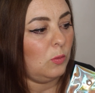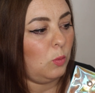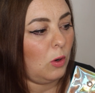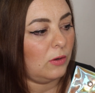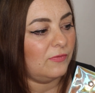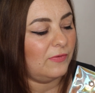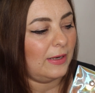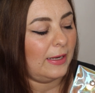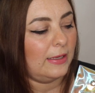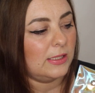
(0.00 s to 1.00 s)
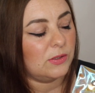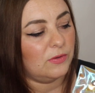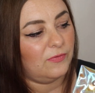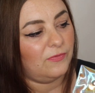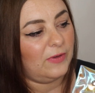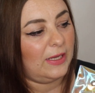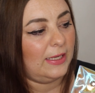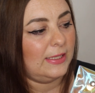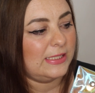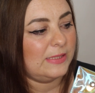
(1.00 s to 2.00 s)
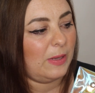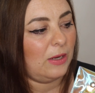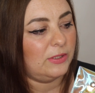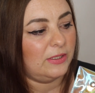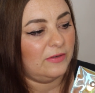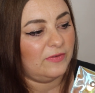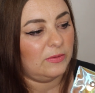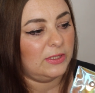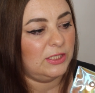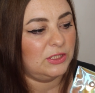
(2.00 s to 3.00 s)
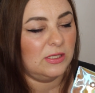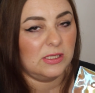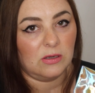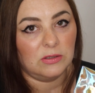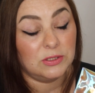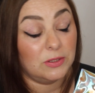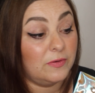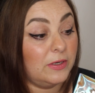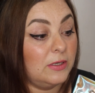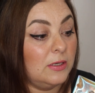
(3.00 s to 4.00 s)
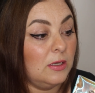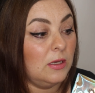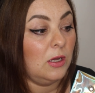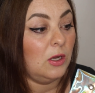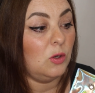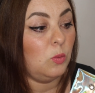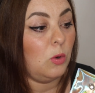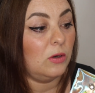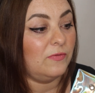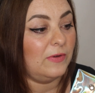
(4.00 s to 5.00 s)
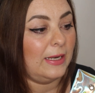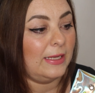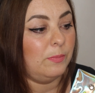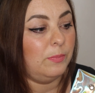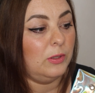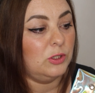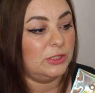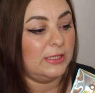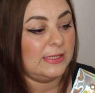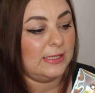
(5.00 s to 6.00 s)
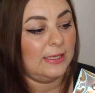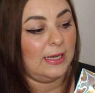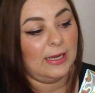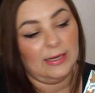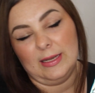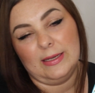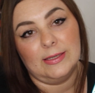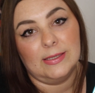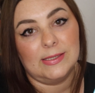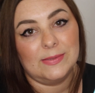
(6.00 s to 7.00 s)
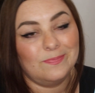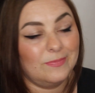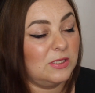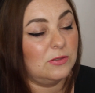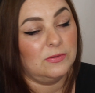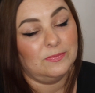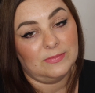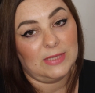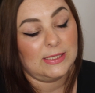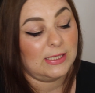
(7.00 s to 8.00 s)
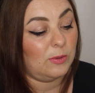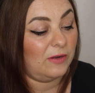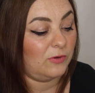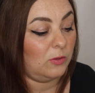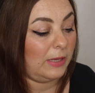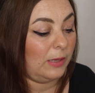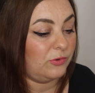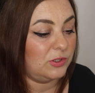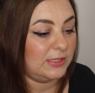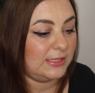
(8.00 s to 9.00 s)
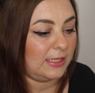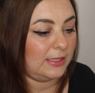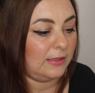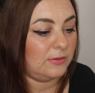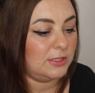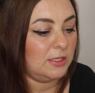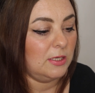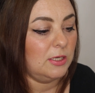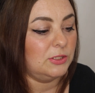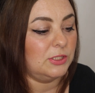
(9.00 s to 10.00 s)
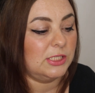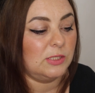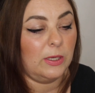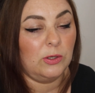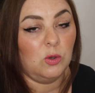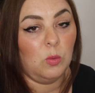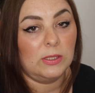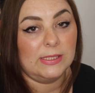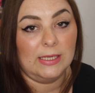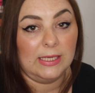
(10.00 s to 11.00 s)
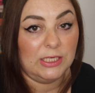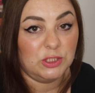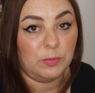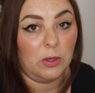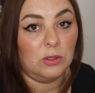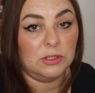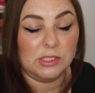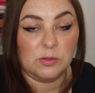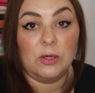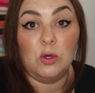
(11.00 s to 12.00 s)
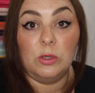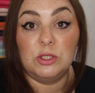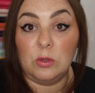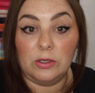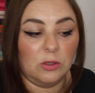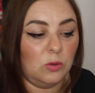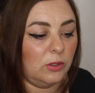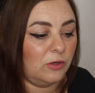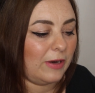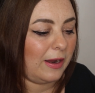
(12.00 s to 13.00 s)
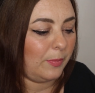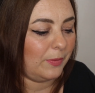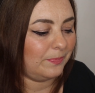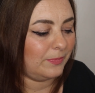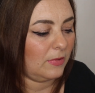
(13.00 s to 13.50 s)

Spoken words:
one for like sort of face, powder, foundations, contouring, and one for like blushes and highlighters. So that's how I've got my brushes set out, just so I know what's in each pot, so I know which one to go to grab.